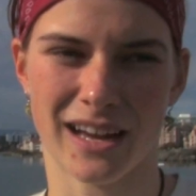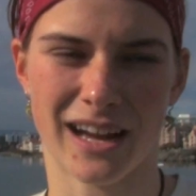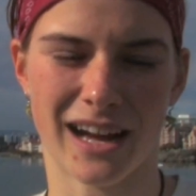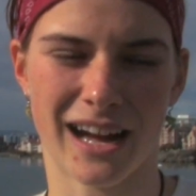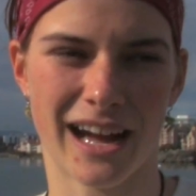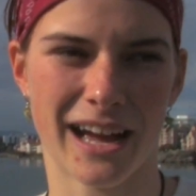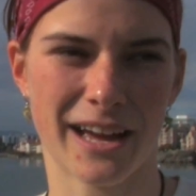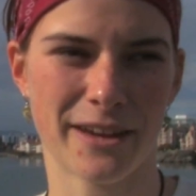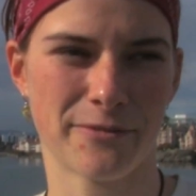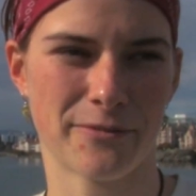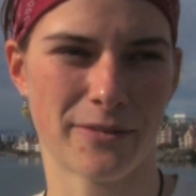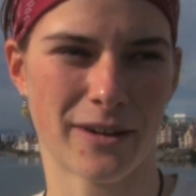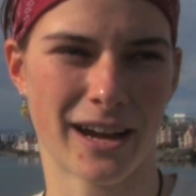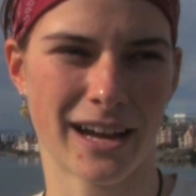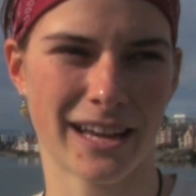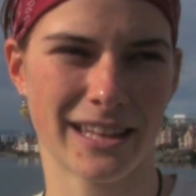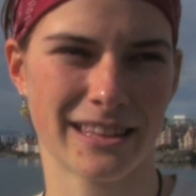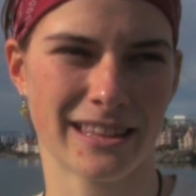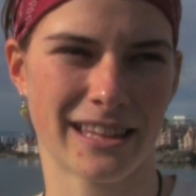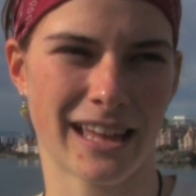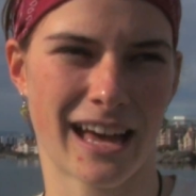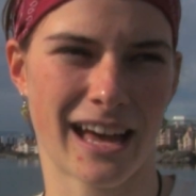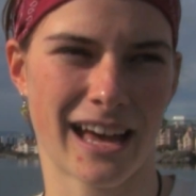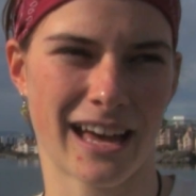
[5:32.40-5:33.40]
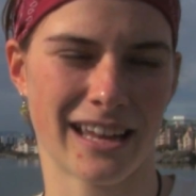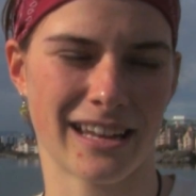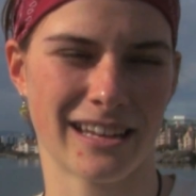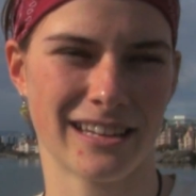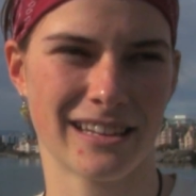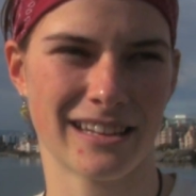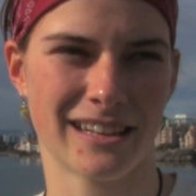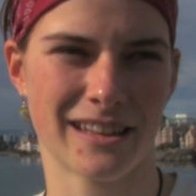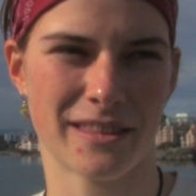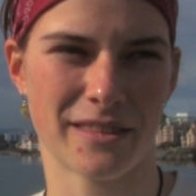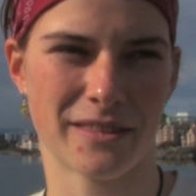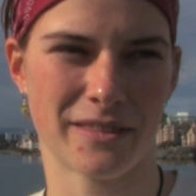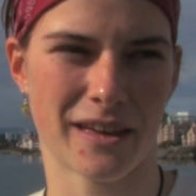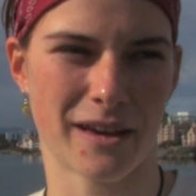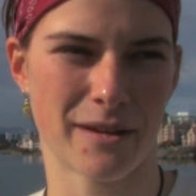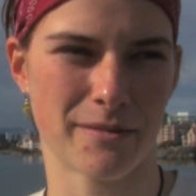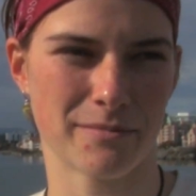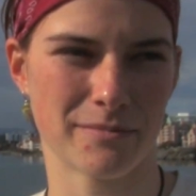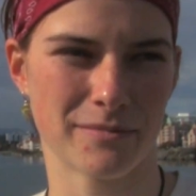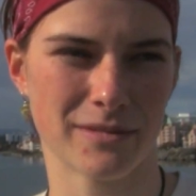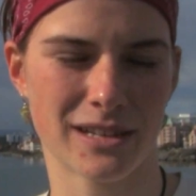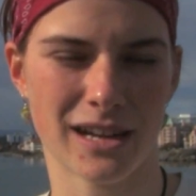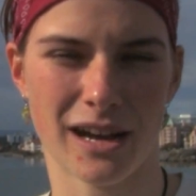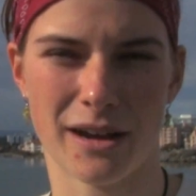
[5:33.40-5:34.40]
I find that
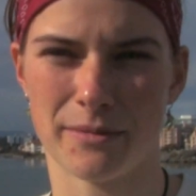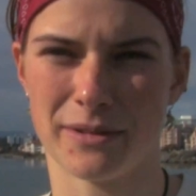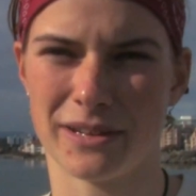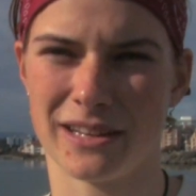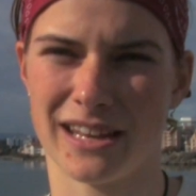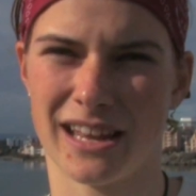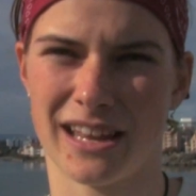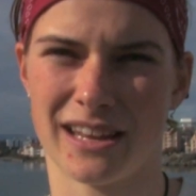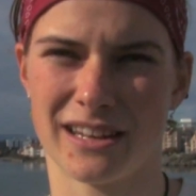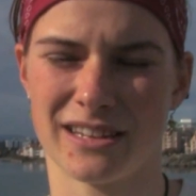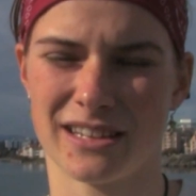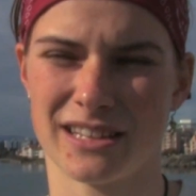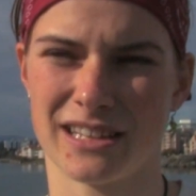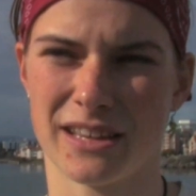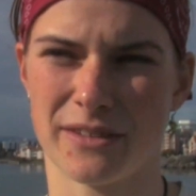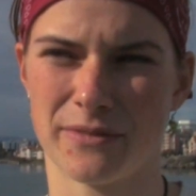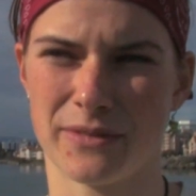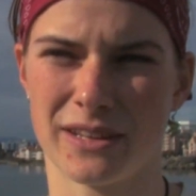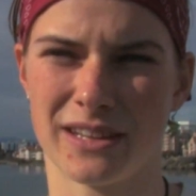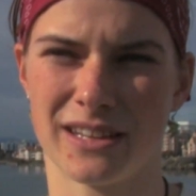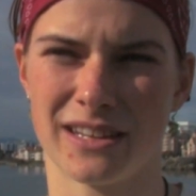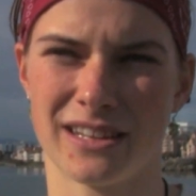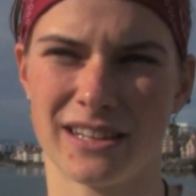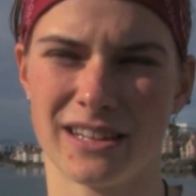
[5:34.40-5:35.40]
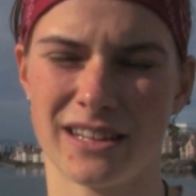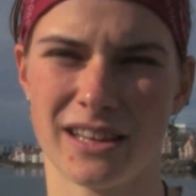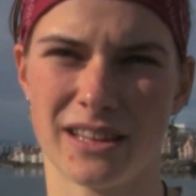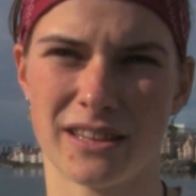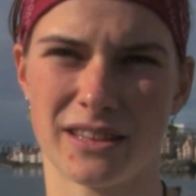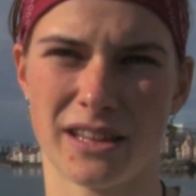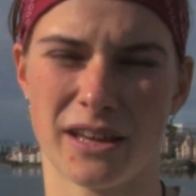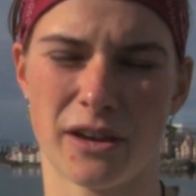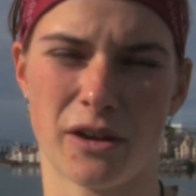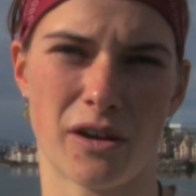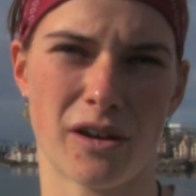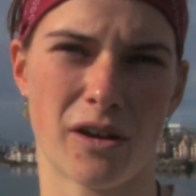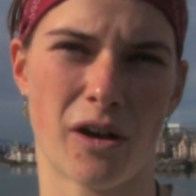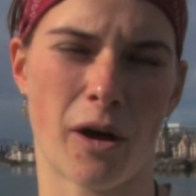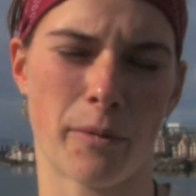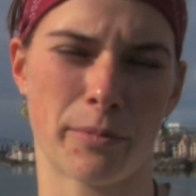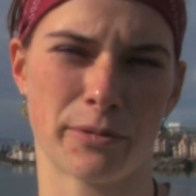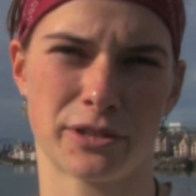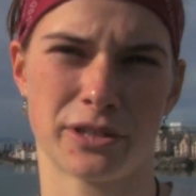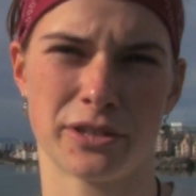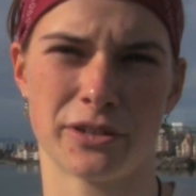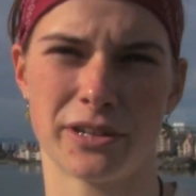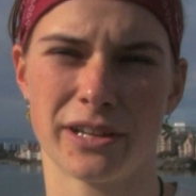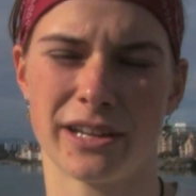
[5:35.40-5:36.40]
them coming and giving the
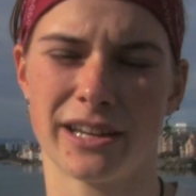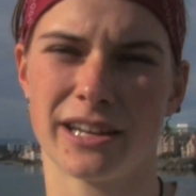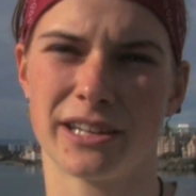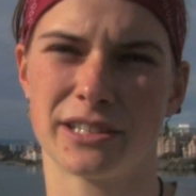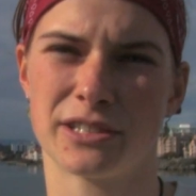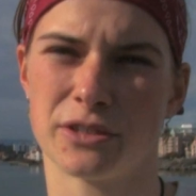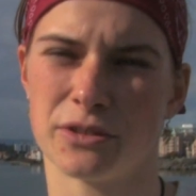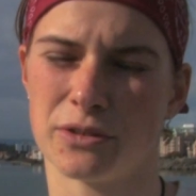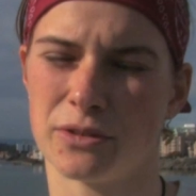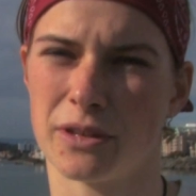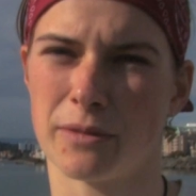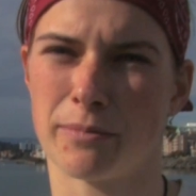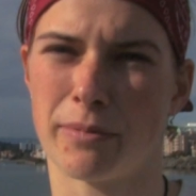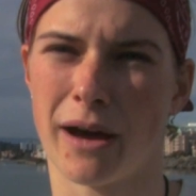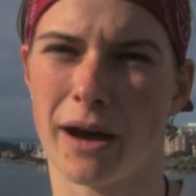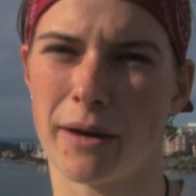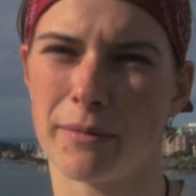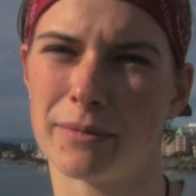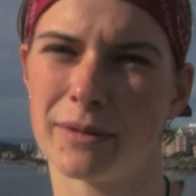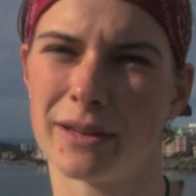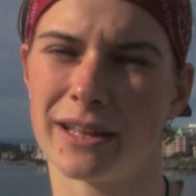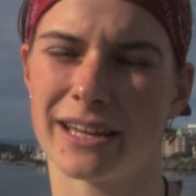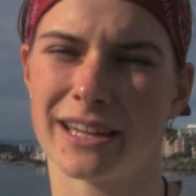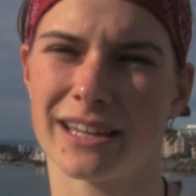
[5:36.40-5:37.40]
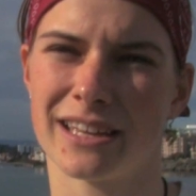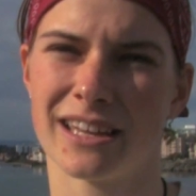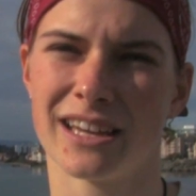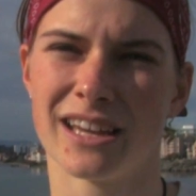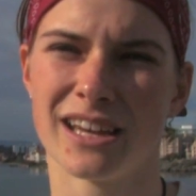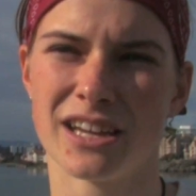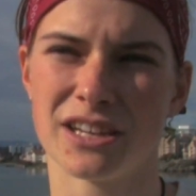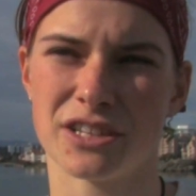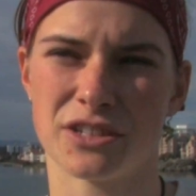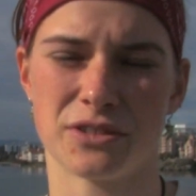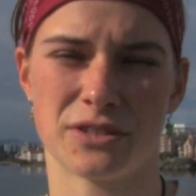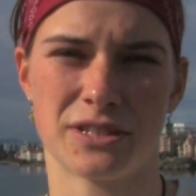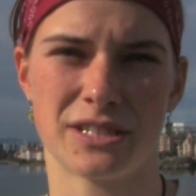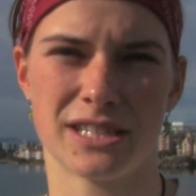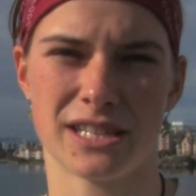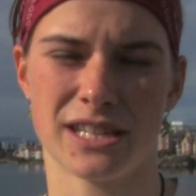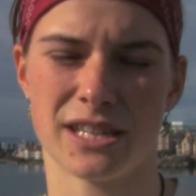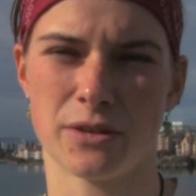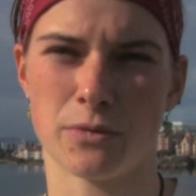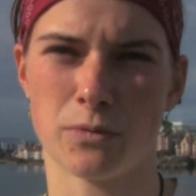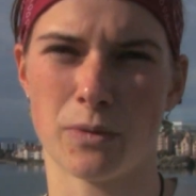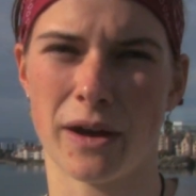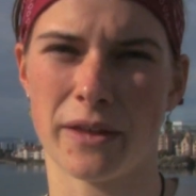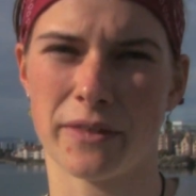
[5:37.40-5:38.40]
opportunity to the public to
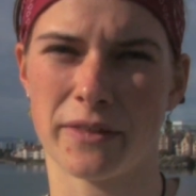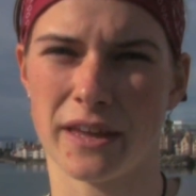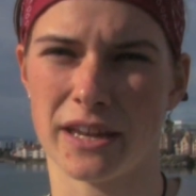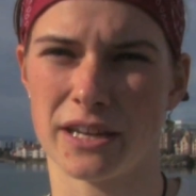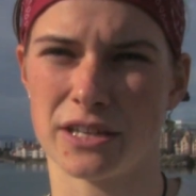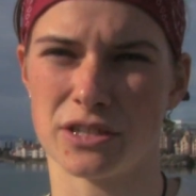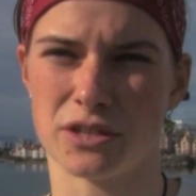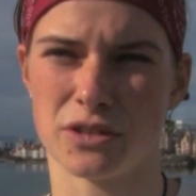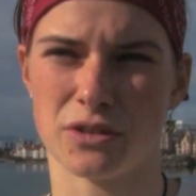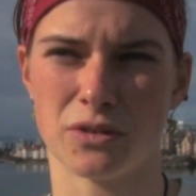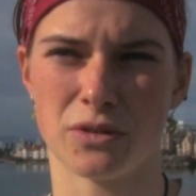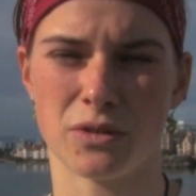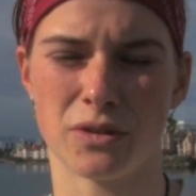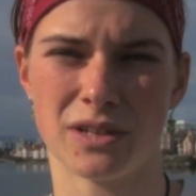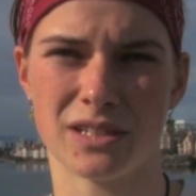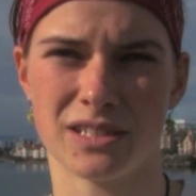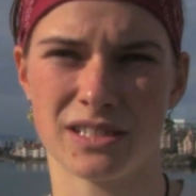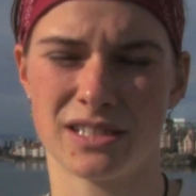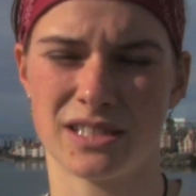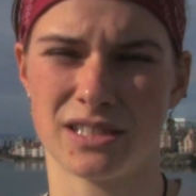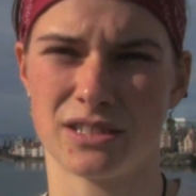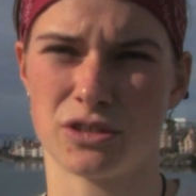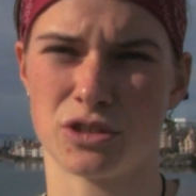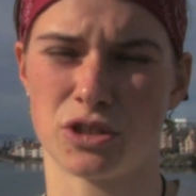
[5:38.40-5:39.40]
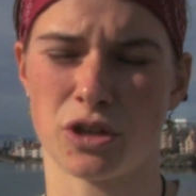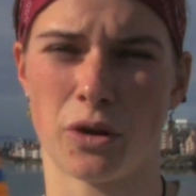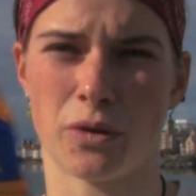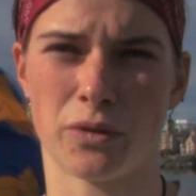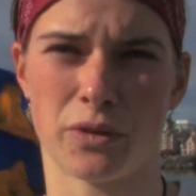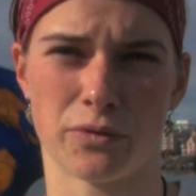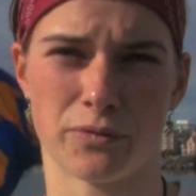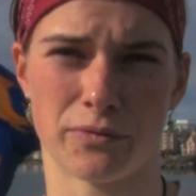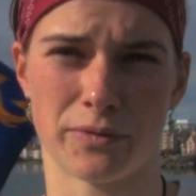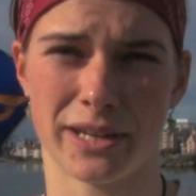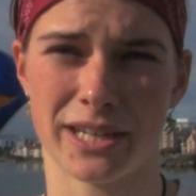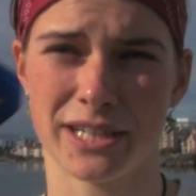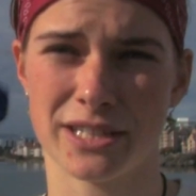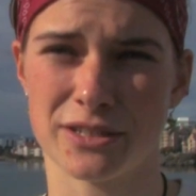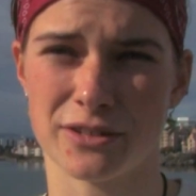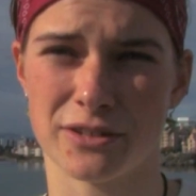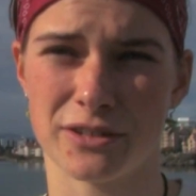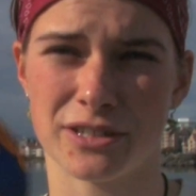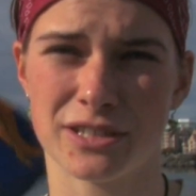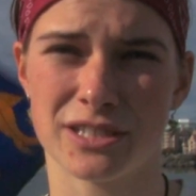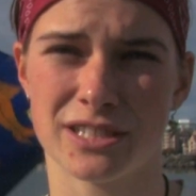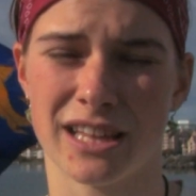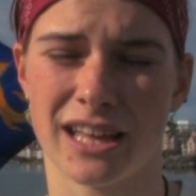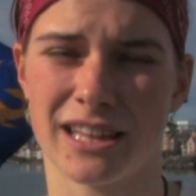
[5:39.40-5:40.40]
see what they do, show the
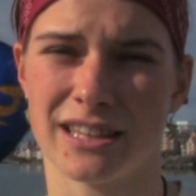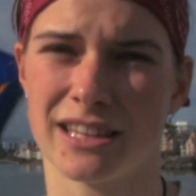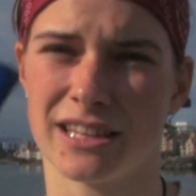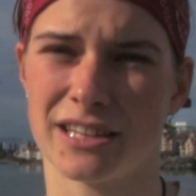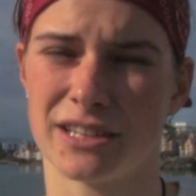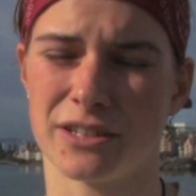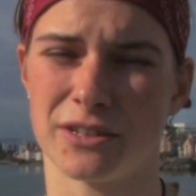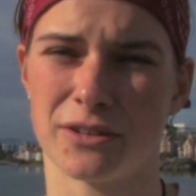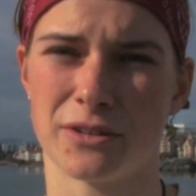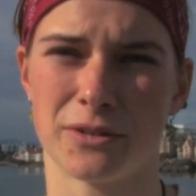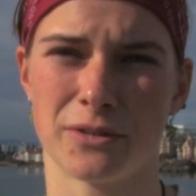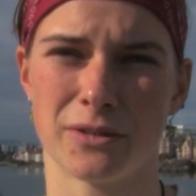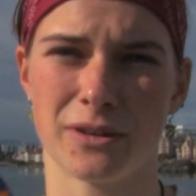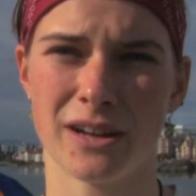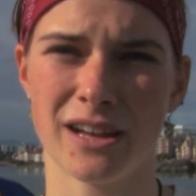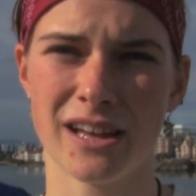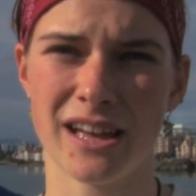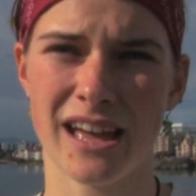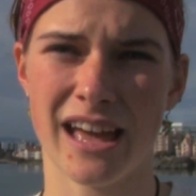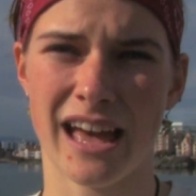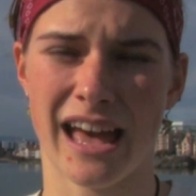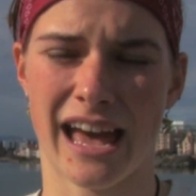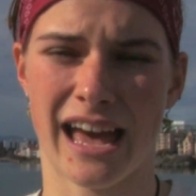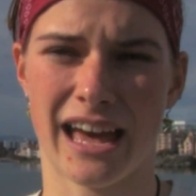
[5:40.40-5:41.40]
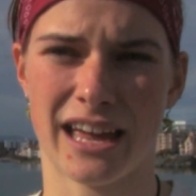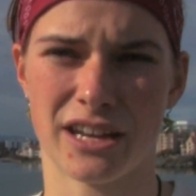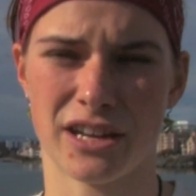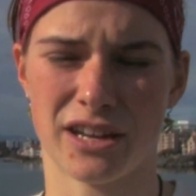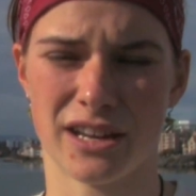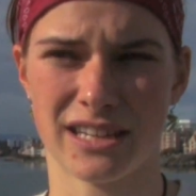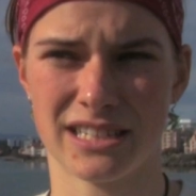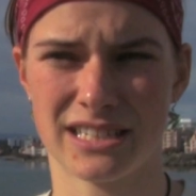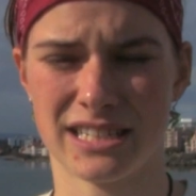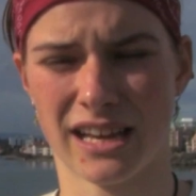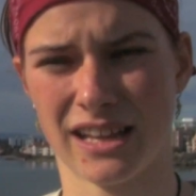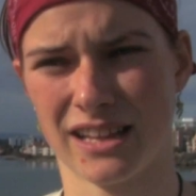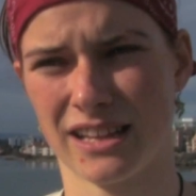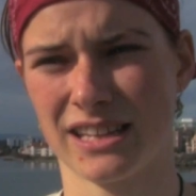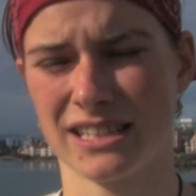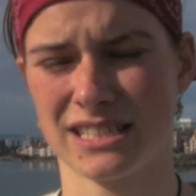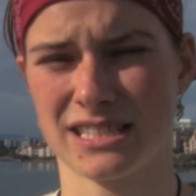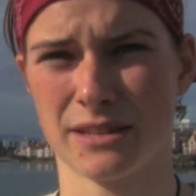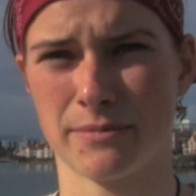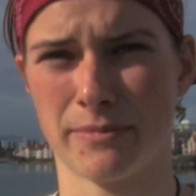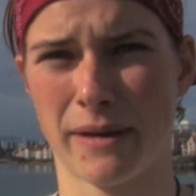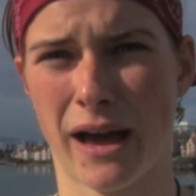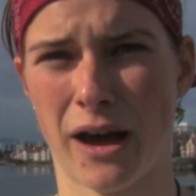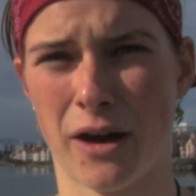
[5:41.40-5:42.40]
research that they do, and tell
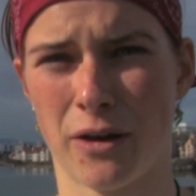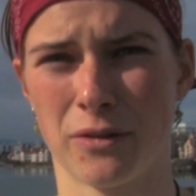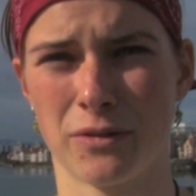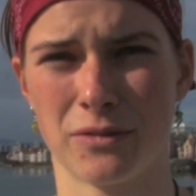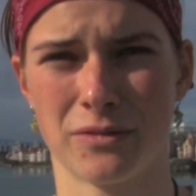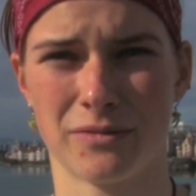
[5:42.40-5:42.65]
us about